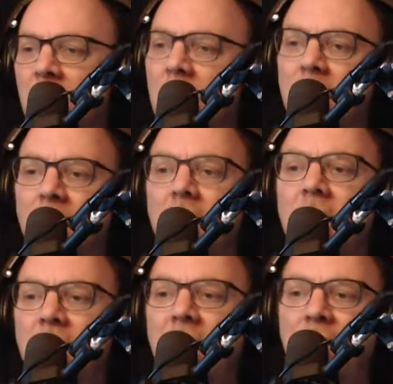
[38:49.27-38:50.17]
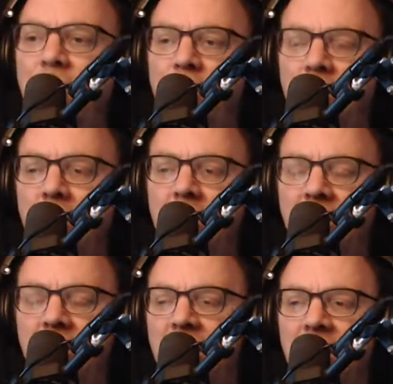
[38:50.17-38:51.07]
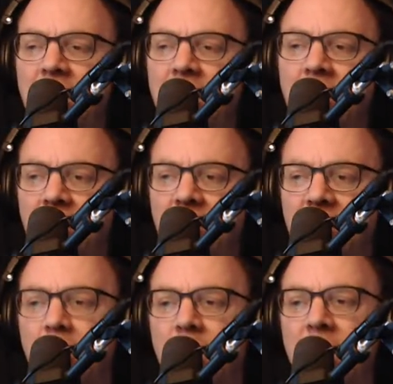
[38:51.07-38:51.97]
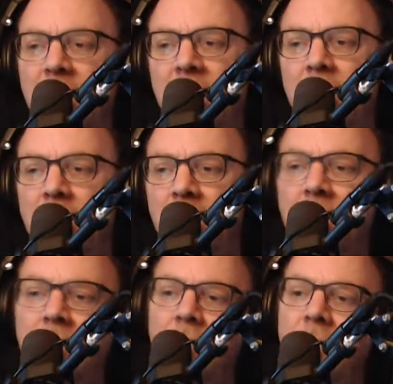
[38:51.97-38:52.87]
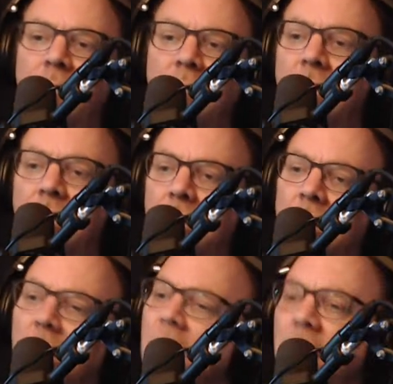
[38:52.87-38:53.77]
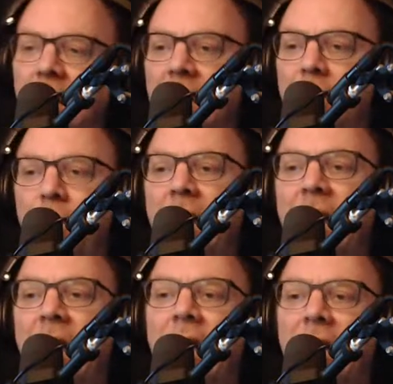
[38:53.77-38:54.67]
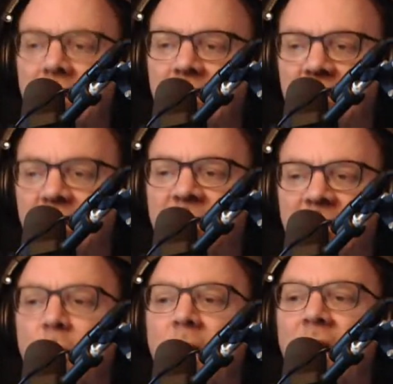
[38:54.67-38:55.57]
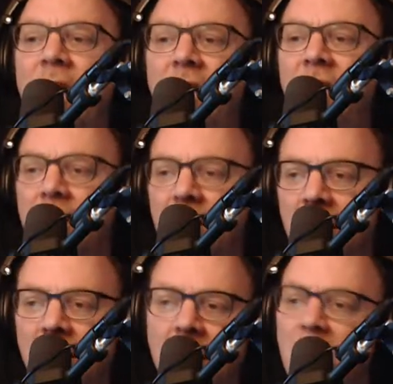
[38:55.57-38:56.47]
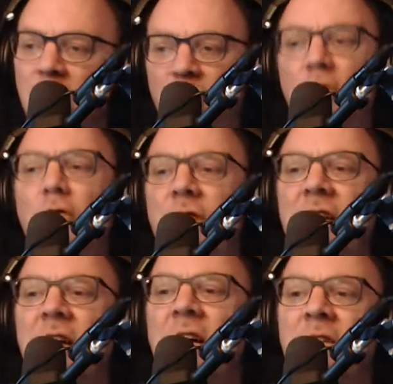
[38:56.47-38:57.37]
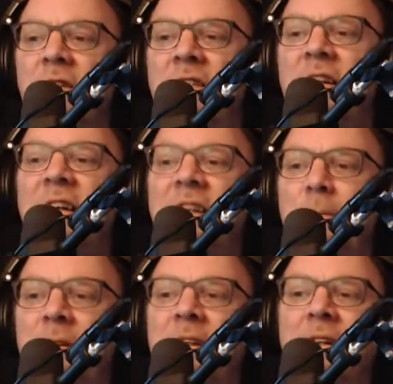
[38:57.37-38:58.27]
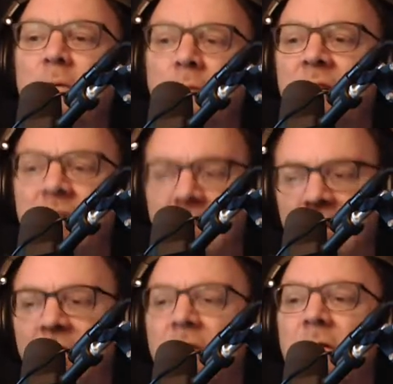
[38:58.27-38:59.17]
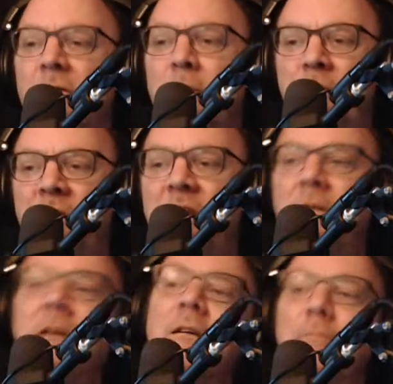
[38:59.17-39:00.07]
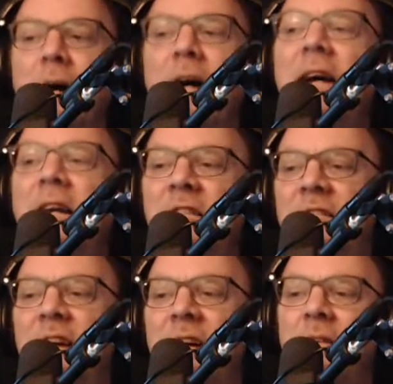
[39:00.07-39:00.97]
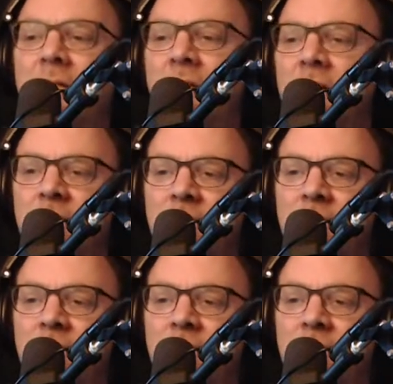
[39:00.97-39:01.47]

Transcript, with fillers: long after the sun is going down. It began as just a ride to the other side, but then was interrupted by the sound